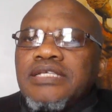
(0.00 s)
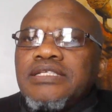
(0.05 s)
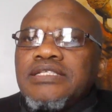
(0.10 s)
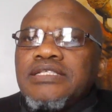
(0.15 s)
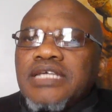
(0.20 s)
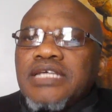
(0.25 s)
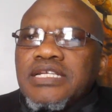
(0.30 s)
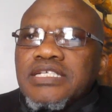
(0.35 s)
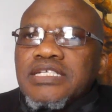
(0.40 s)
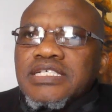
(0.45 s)

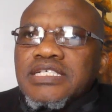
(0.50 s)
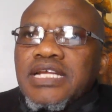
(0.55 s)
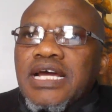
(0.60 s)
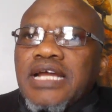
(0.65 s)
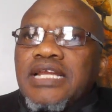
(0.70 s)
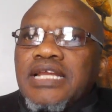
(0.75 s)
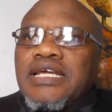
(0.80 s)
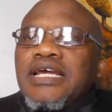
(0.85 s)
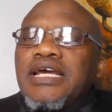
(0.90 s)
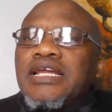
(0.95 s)

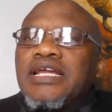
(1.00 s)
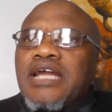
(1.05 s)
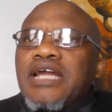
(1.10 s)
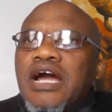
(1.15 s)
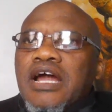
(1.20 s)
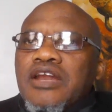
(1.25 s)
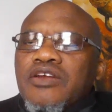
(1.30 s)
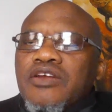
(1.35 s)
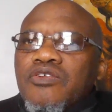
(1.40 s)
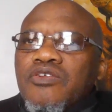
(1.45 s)
intentionally and
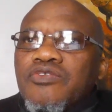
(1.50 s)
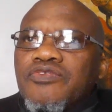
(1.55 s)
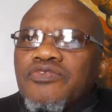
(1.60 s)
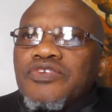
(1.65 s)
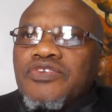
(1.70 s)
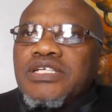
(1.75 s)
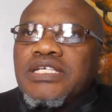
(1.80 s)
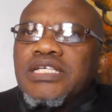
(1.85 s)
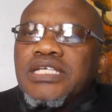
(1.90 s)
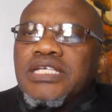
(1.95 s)

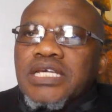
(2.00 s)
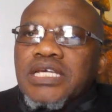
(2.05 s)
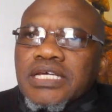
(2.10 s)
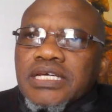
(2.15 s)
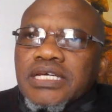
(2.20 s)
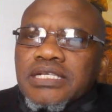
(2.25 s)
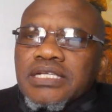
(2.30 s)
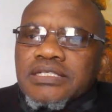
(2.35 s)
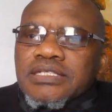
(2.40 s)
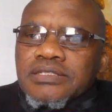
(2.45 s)
unlawfully
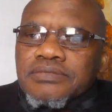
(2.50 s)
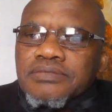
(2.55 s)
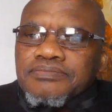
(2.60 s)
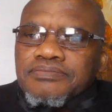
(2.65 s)
killed